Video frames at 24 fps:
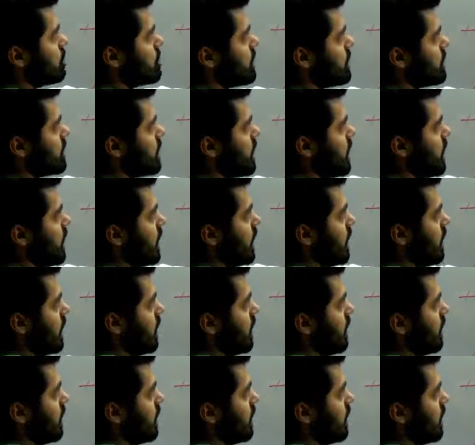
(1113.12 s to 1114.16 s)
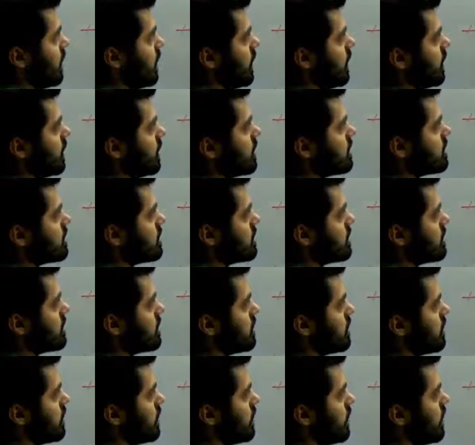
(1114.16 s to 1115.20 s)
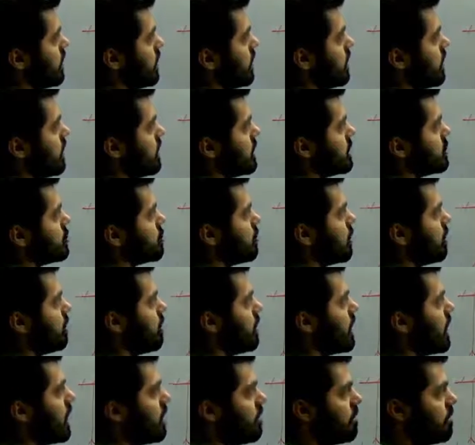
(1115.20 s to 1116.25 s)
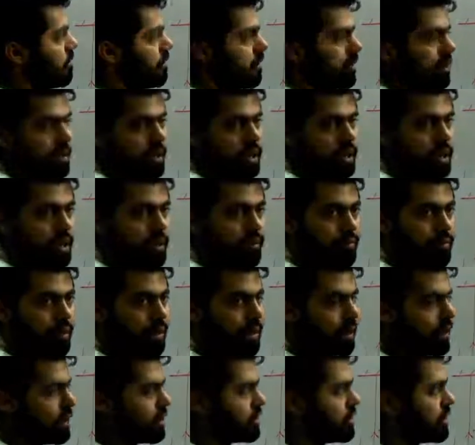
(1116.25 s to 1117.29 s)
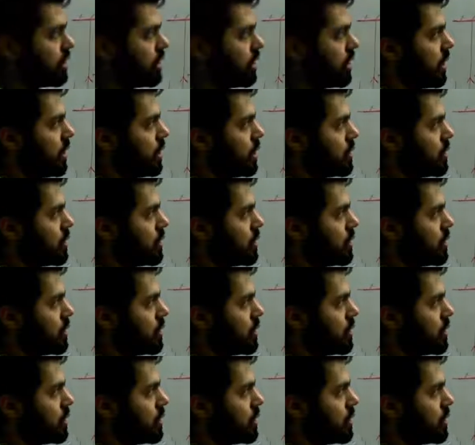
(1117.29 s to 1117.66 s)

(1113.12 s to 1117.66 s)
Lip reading: object A, and this string will have different tension.